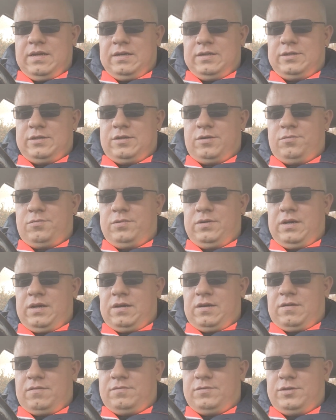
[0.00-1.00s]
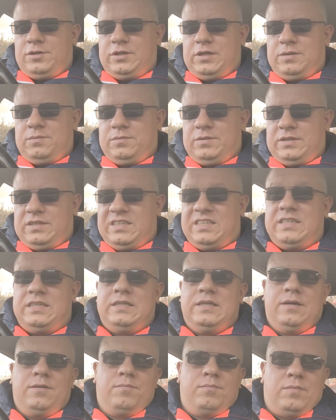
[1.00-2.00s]
So we have
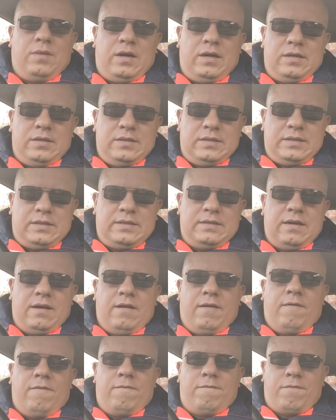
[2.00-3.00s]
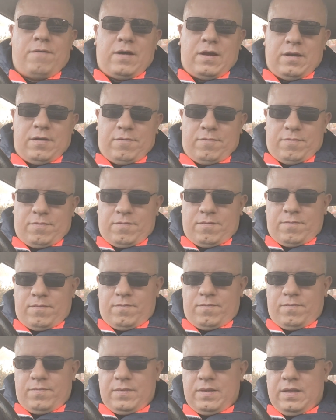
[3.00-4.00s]
GMT -5.
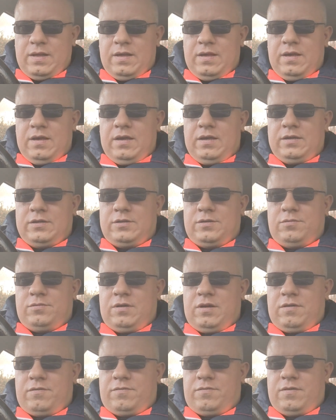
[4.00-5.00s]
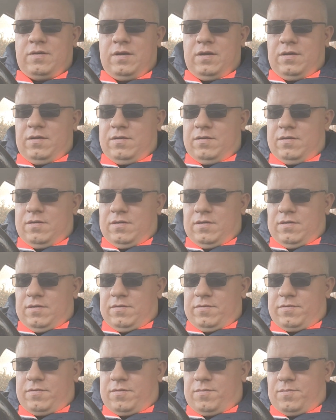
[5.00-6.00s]
So we have
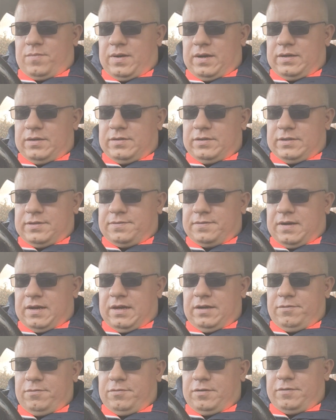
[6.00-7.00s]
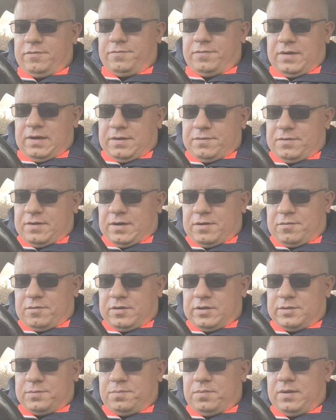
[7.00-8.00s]
from -5 we have 5
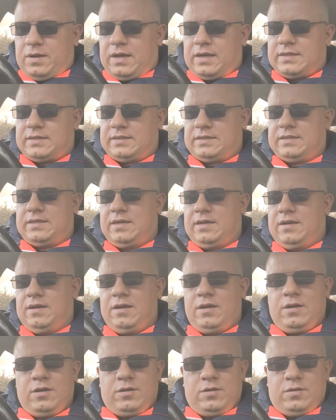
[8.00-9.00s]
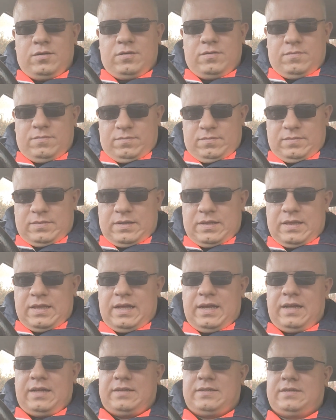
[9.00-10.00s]
hours plus
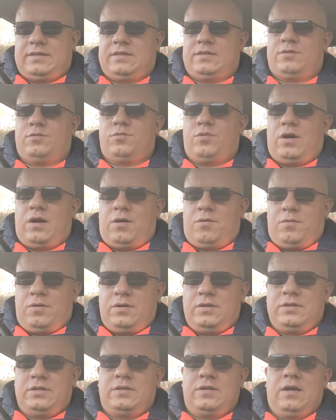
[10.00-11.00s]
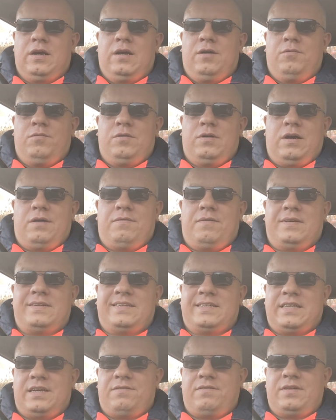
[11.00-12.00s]
next 2 hours we have a
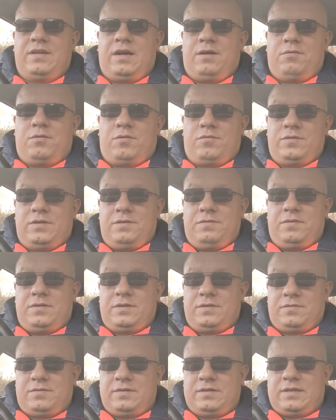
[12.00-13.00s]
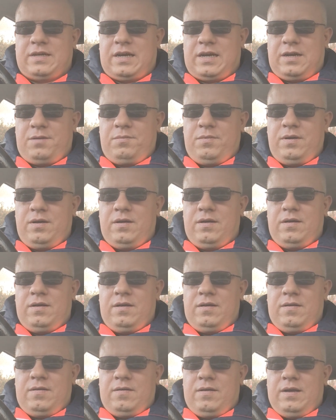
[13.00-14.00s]
7 hour of difference of the time.
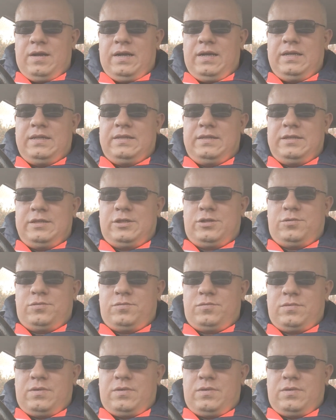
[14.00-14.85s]
In this